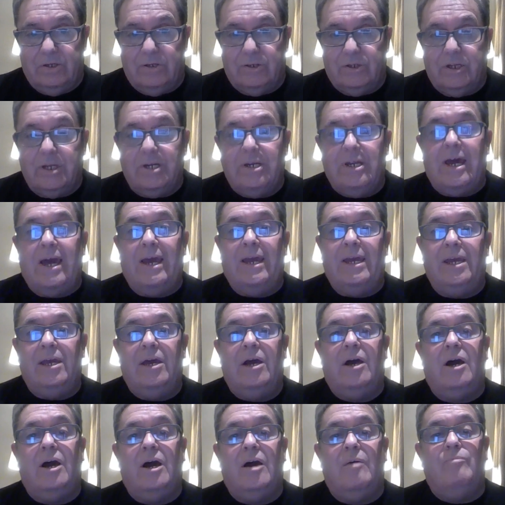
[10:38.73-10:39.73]
Today,
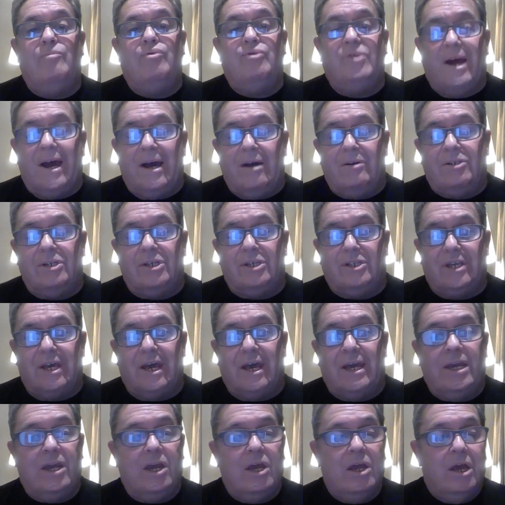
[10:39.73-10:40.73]
I'm proud to
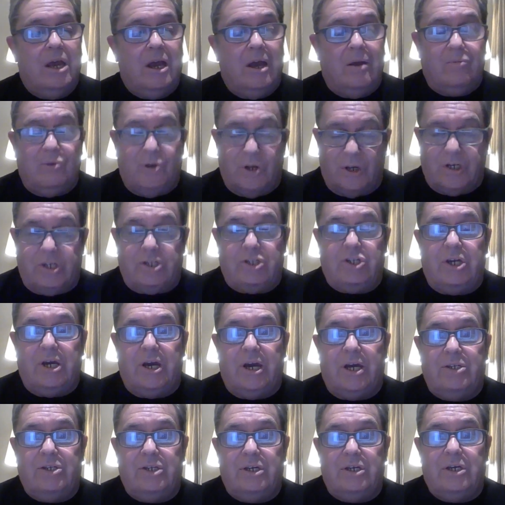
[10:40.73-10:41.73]
say I'm going to
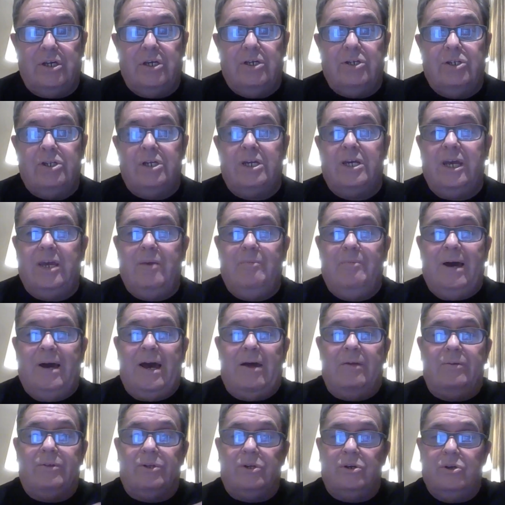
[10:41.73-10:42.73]
charge you to keep
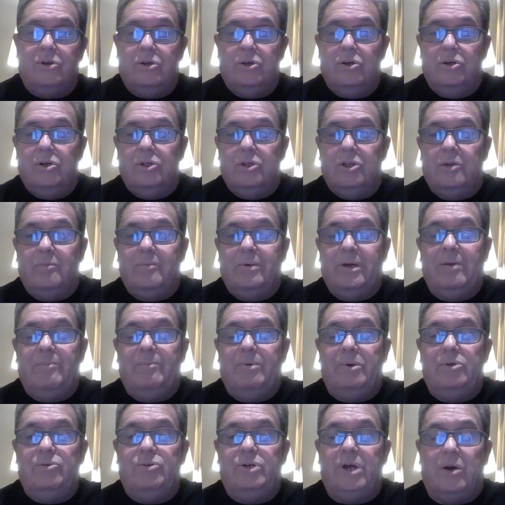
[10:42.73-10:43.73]
out the
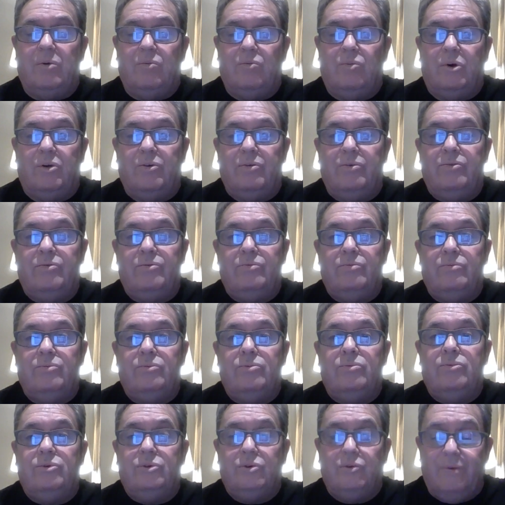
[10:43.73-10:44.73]
people who don't want
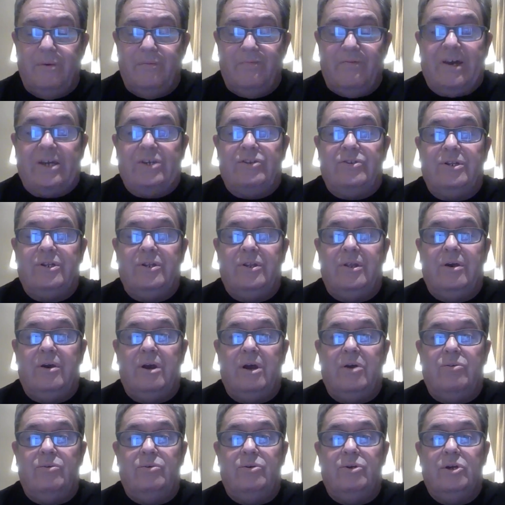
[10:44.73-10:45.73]
to invest in their
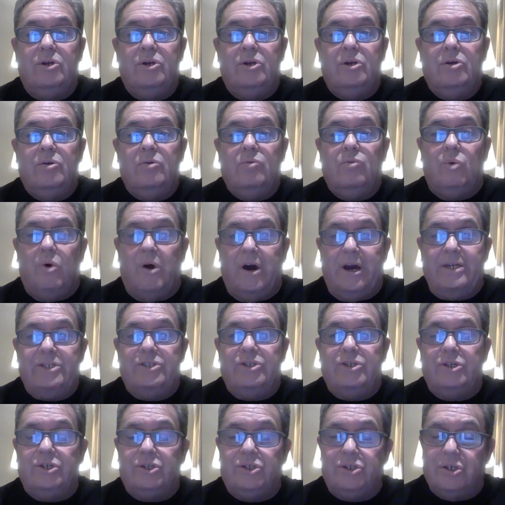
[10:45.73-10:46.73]
own
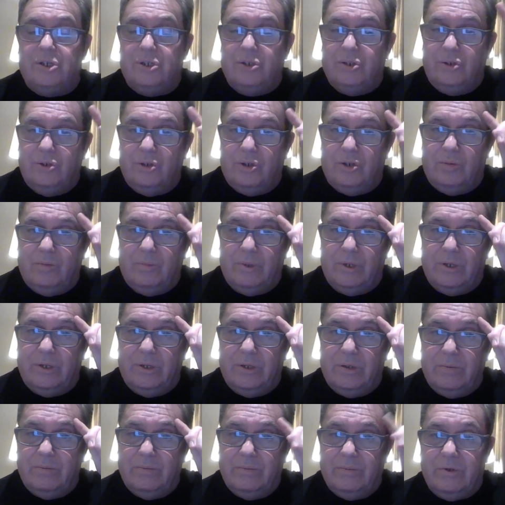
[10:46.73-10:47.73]
wiseness and
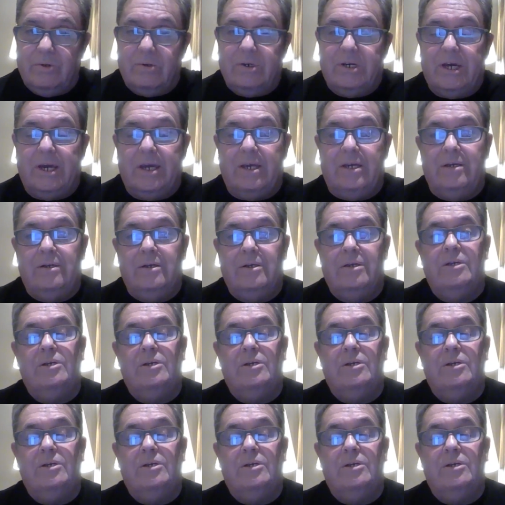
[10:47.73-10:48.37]
judgment. Okay?